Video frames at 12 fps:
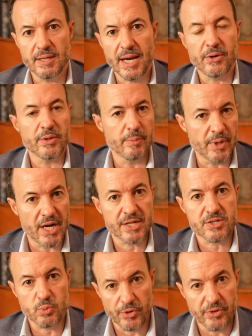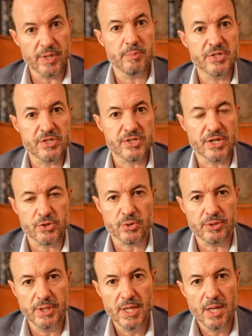out of the box within Business
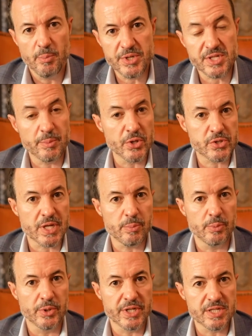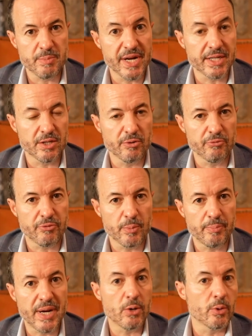Central, but some of those capabilities might come
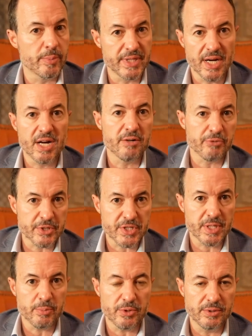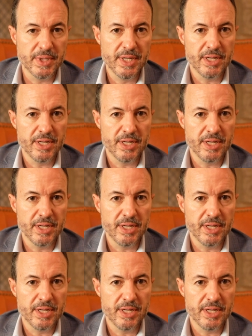from Power BI, for example.